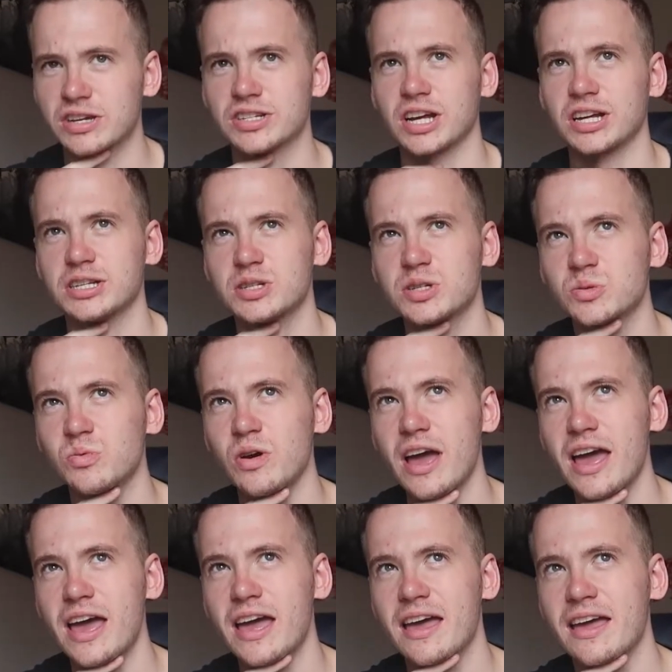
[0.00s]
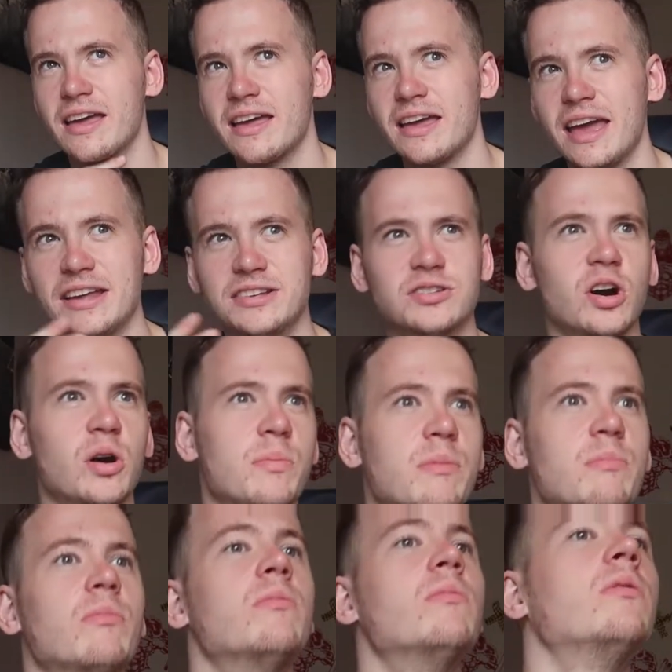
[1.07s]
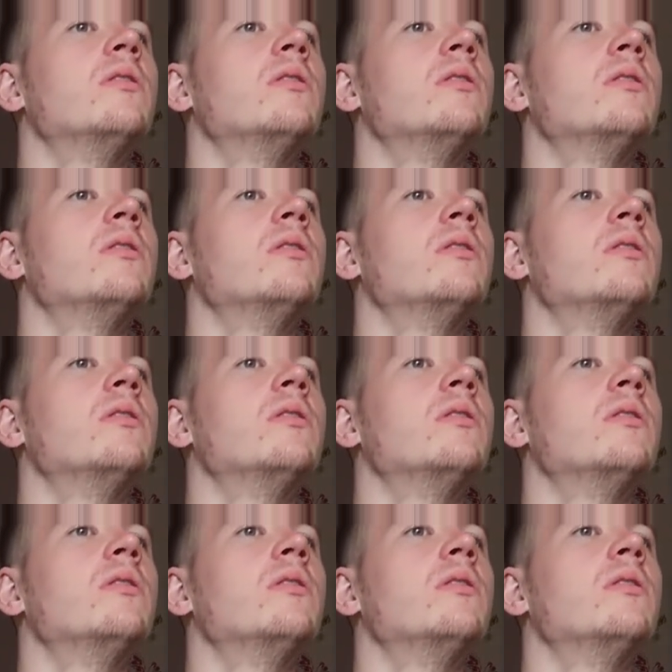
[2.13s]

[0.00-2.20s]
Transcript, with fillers: because I swear, it's got to be,